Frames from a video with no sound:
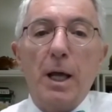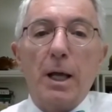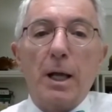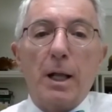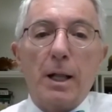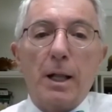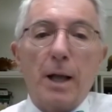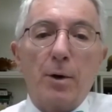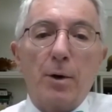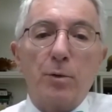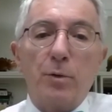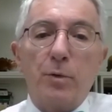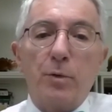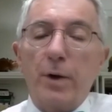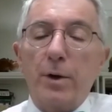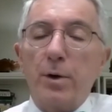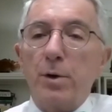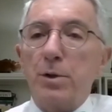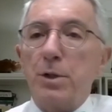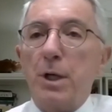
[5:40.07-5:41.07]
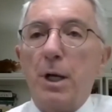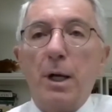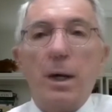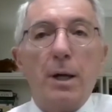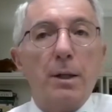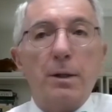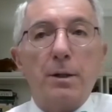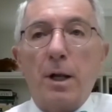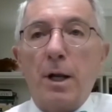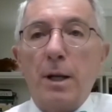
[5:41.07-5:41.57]
cloud vendors,
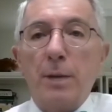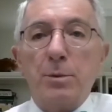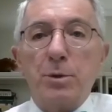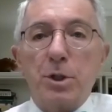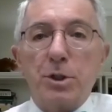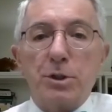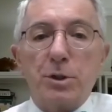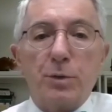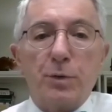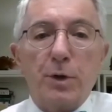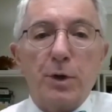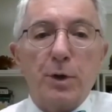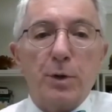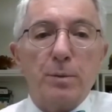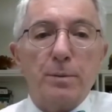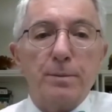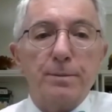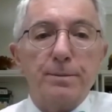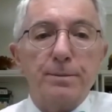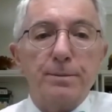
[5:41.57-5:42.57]
to name just a few.